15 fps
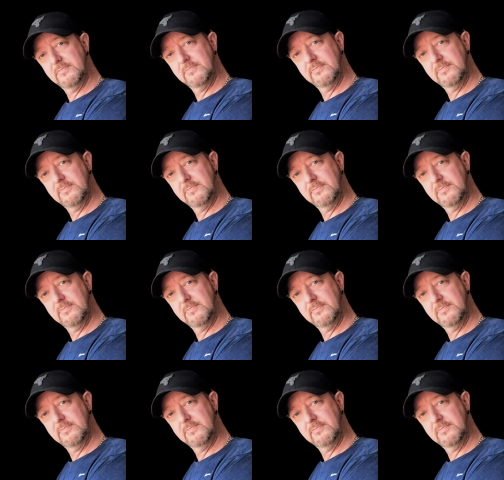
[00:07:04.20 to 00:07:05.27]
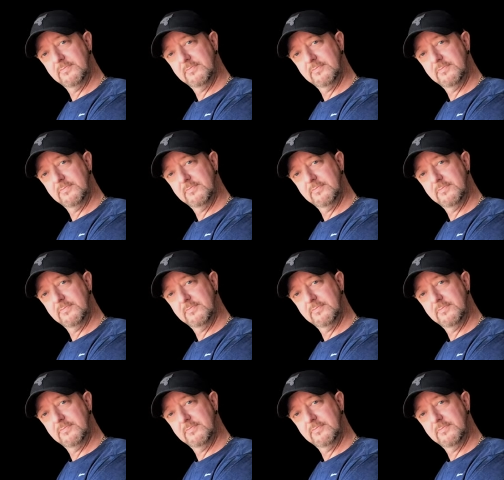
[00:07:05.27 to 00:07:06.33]

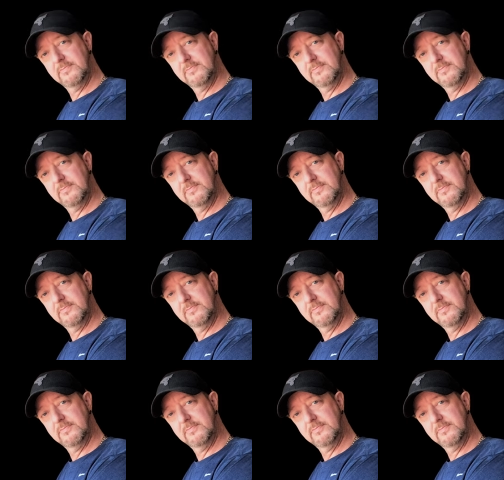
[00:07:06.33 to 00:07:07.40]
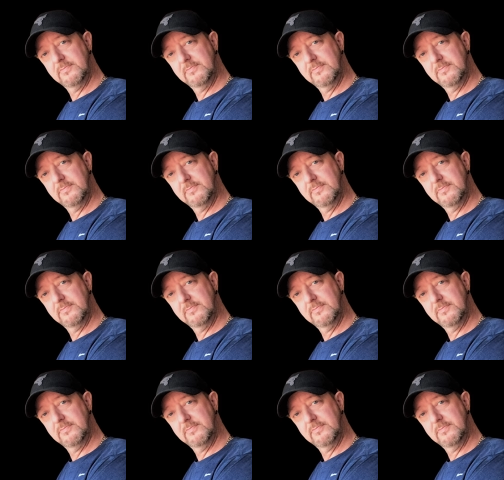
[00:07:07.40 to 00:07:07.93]
(silence)